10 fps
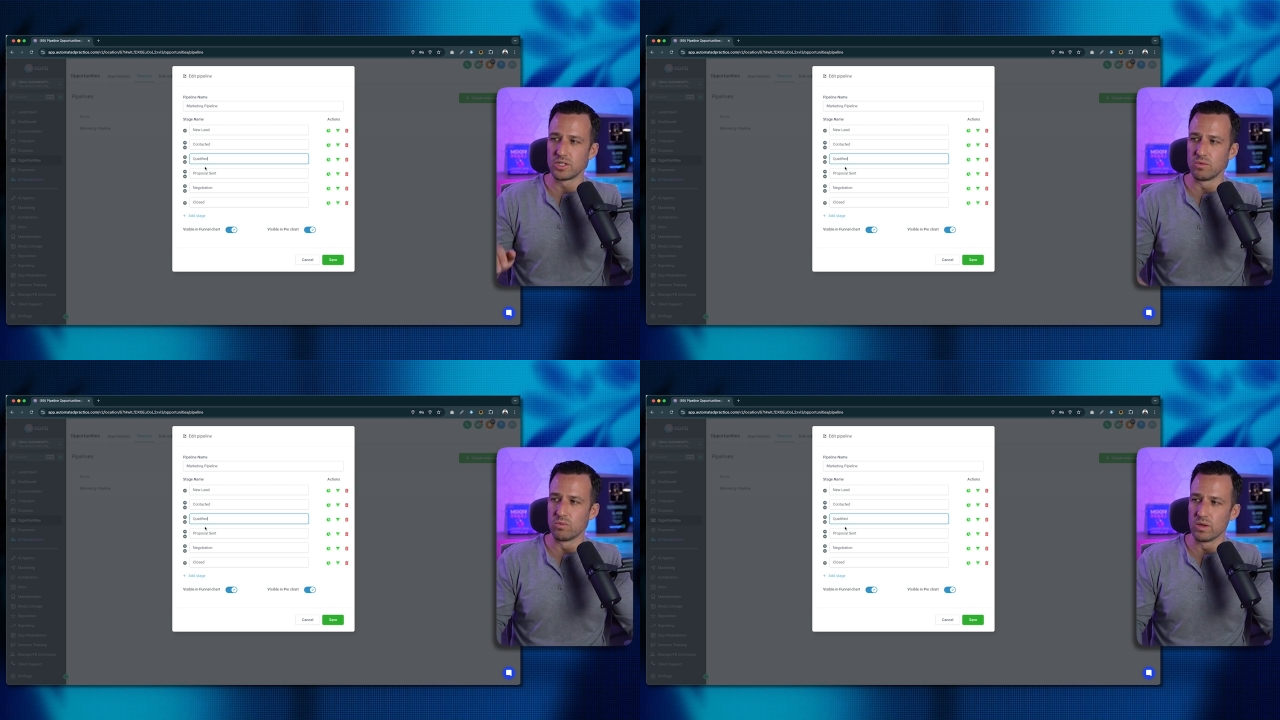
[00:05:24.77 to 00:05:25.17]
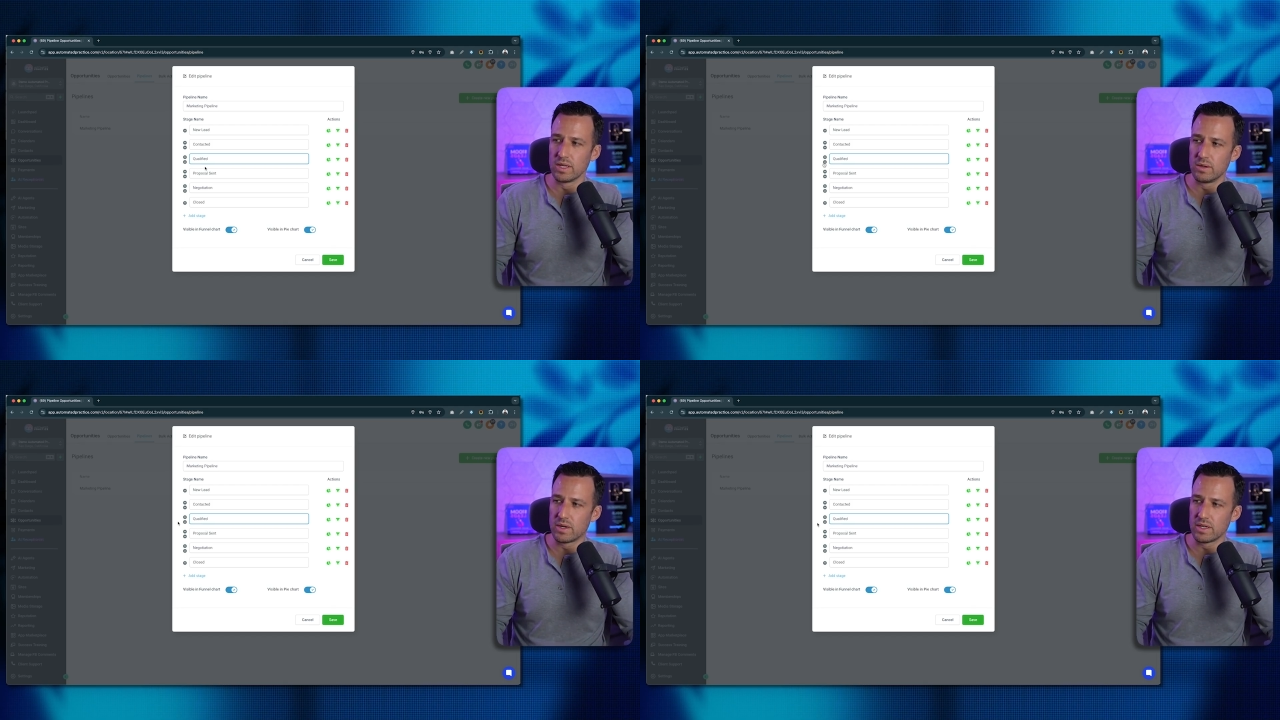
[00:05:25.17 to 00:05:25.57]
you
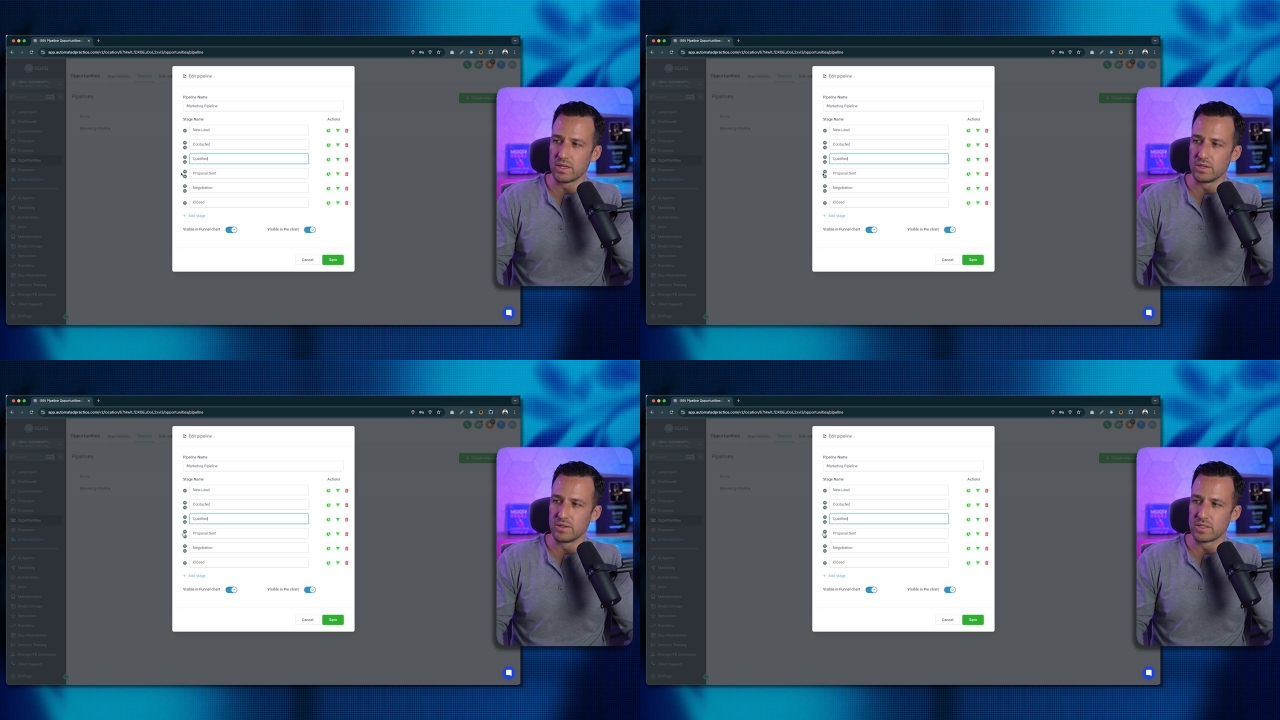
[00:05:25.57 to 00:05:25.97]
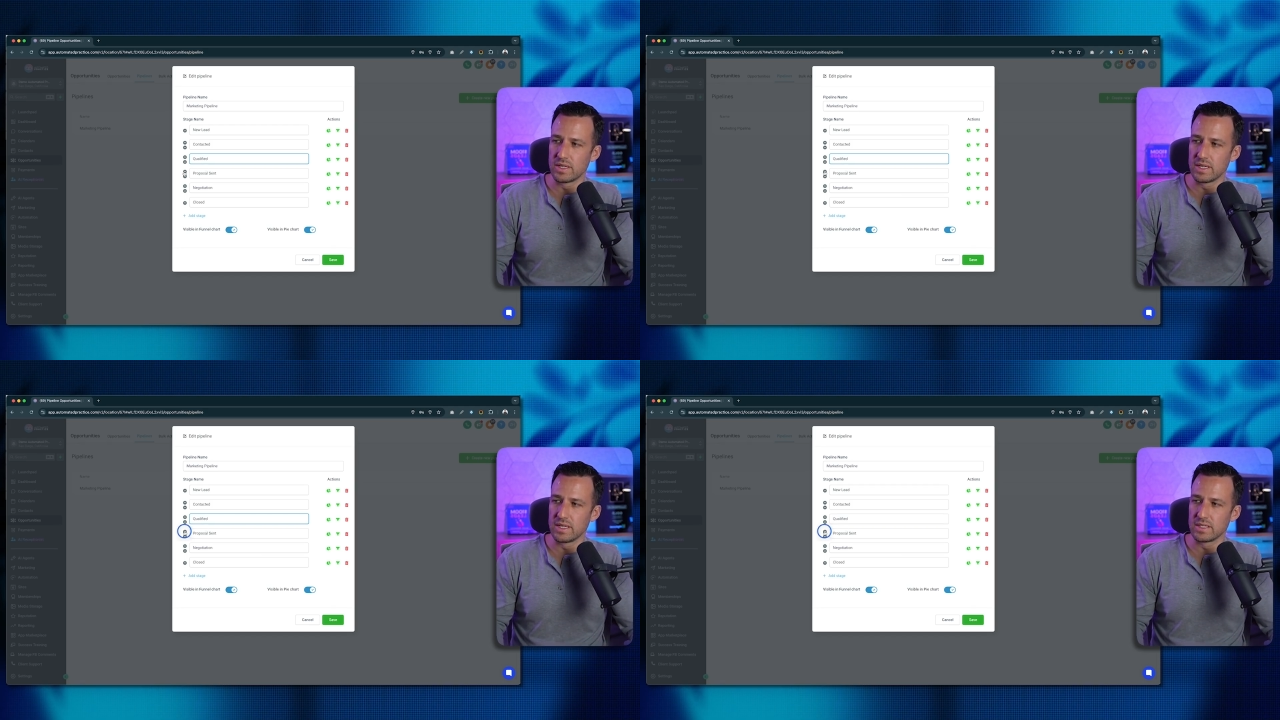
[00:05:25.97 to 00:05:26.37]
really want to use
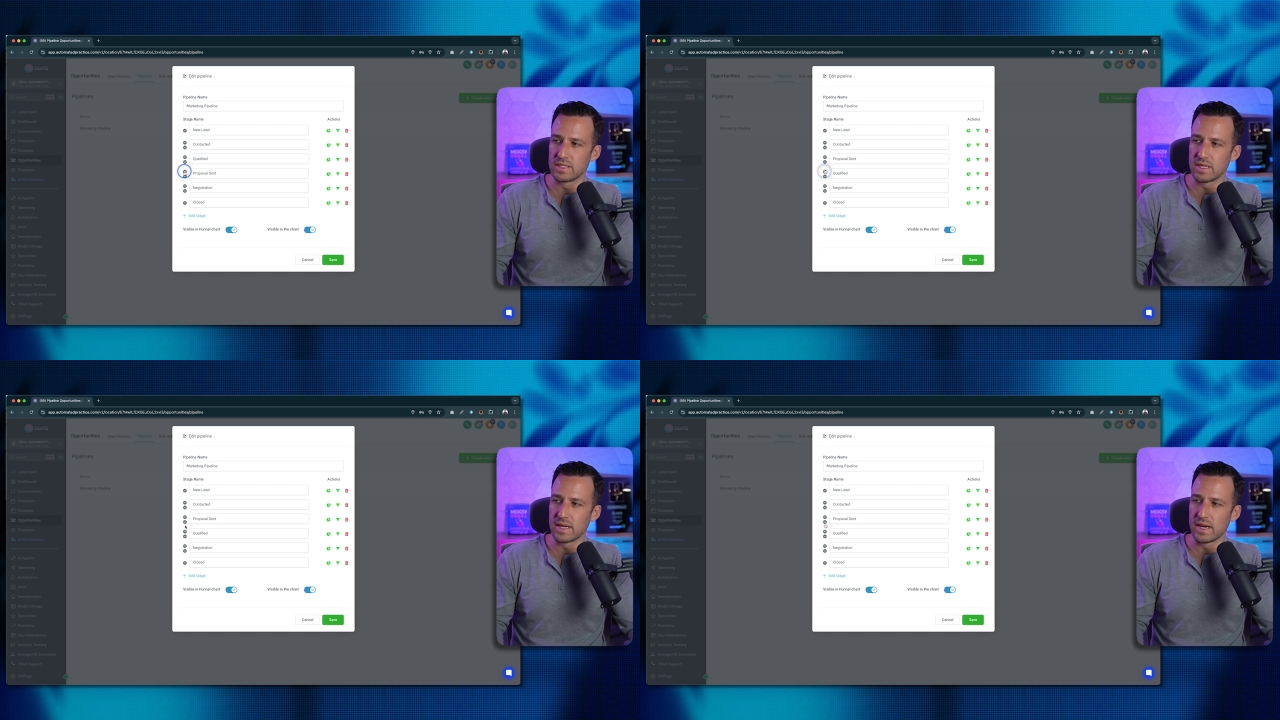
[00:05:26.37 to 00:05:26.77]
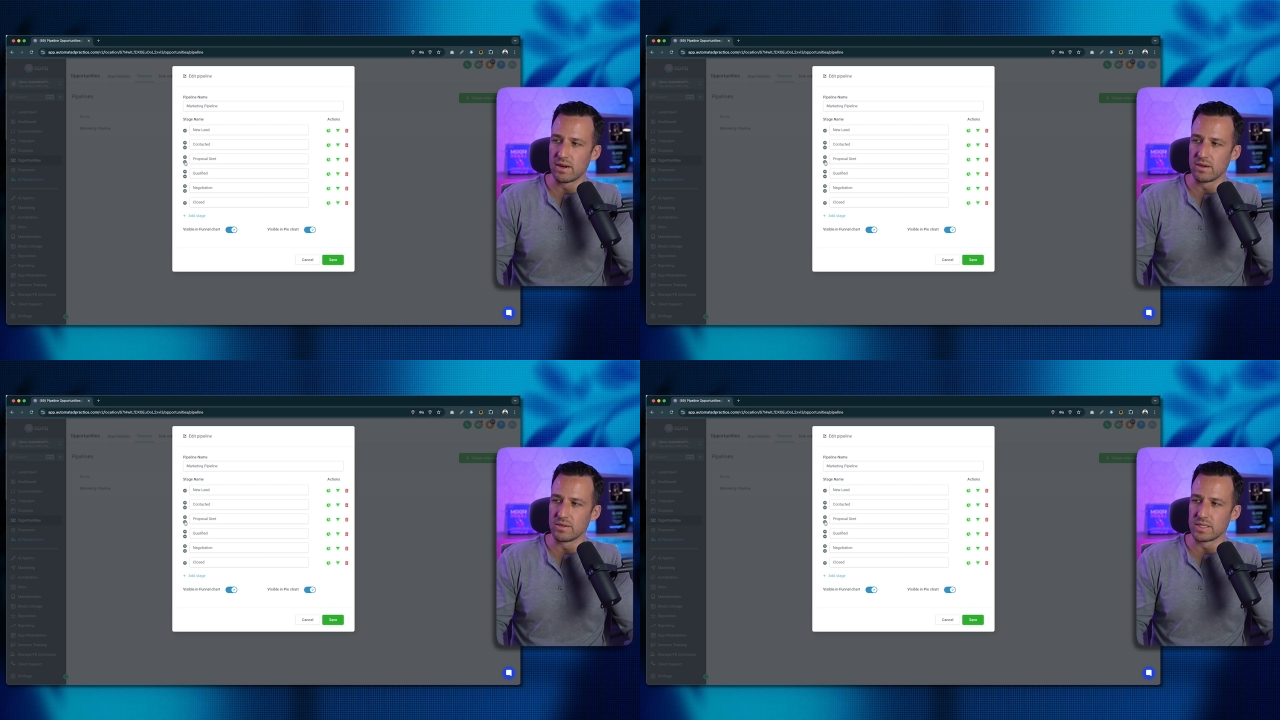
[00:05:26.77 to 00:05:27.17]
these
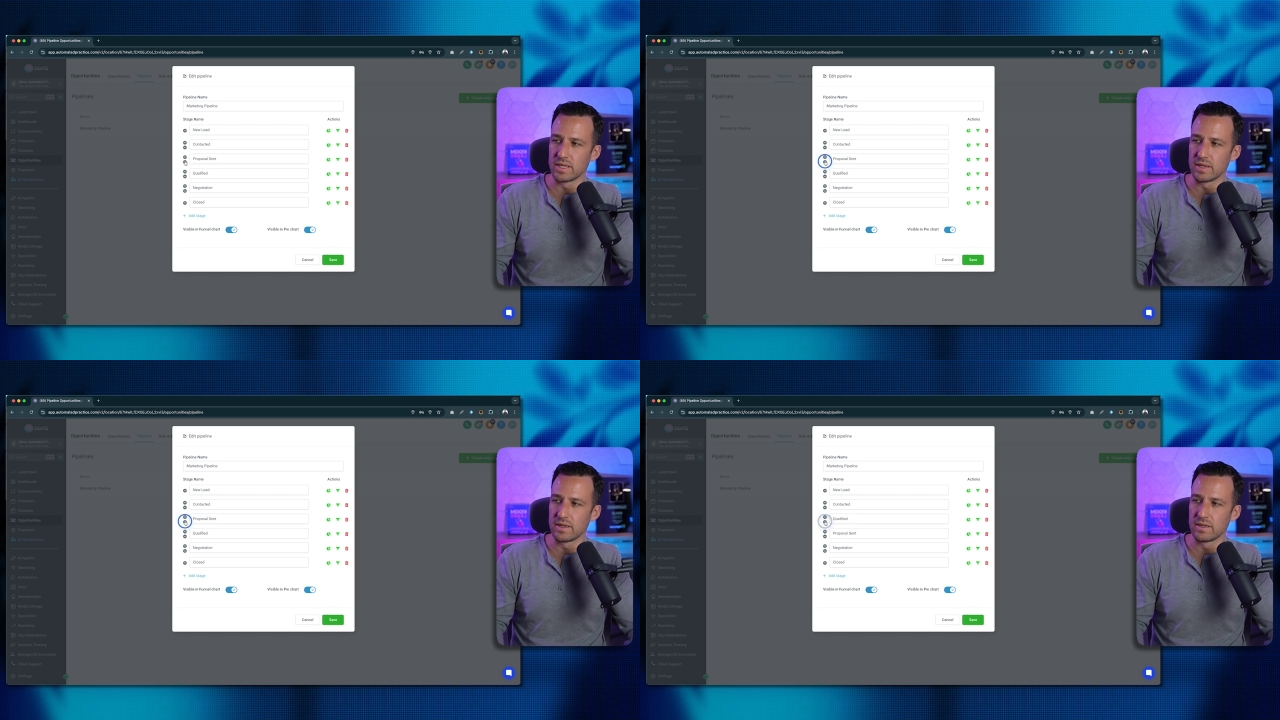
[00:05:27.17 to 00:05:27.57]
arrows here,